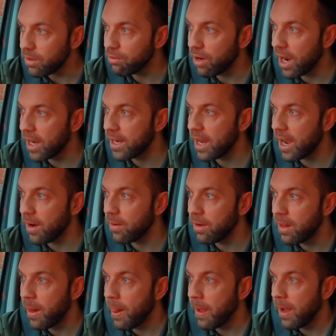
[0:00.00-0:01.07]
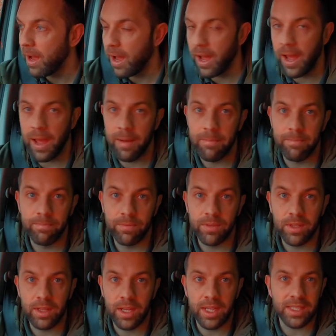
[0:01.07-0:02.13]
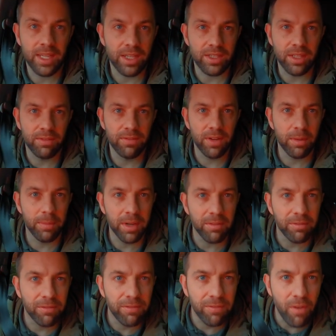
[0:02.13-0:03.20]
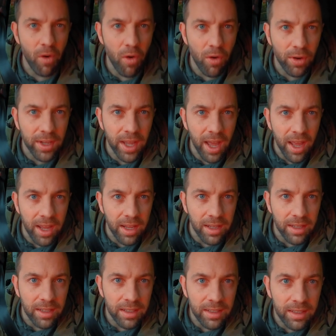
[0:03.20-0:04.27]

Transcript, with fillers: right now. Um, it's actually filming in four K,